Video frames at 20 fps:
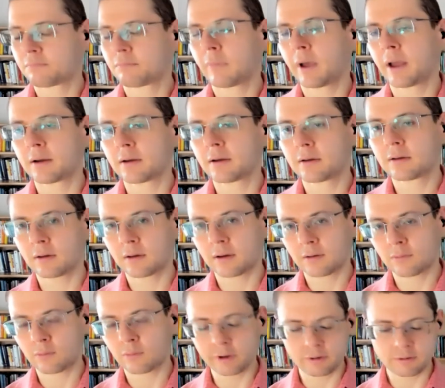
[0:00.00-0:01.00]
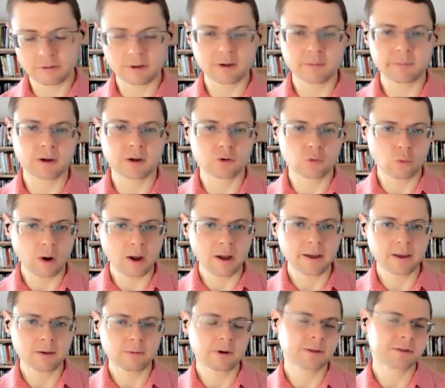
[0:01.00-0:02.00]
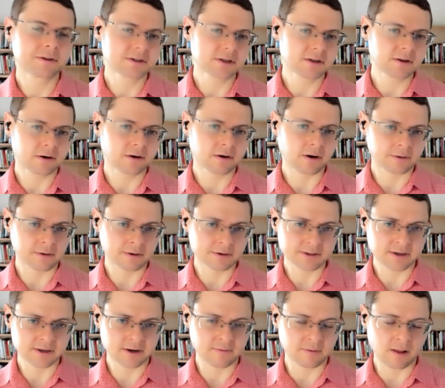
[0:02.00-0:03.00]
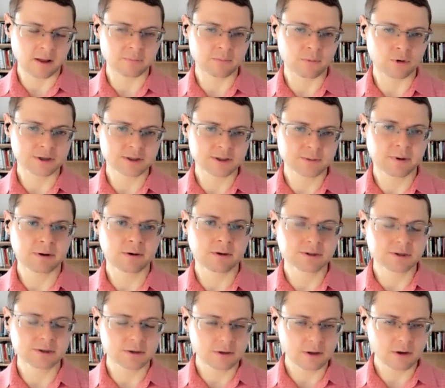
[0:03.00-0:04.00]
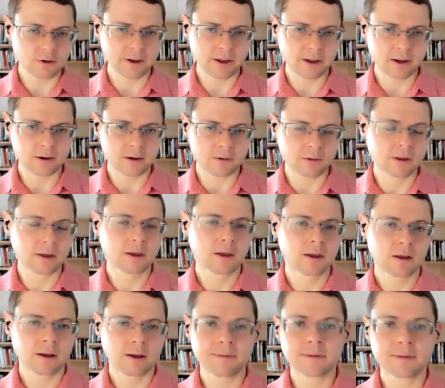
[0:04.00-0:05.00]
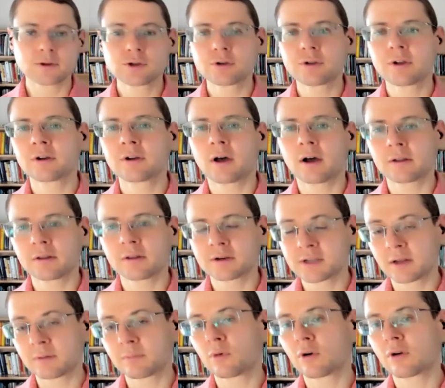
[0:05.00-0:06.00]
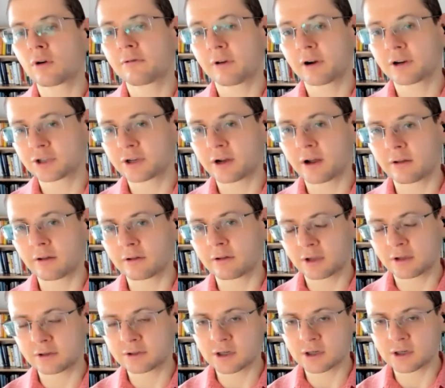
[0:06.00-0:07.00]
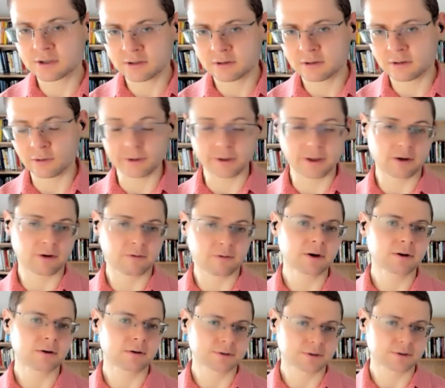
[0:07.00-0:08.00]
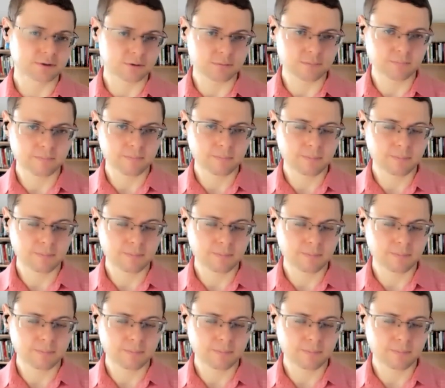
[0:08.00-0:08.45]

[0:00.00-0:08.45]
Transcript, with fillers: And uh, when you think about why, well, the senior doctors had a lot more experience and know how, and the junior doctors had more fresh knowledge that's just going out of medical school.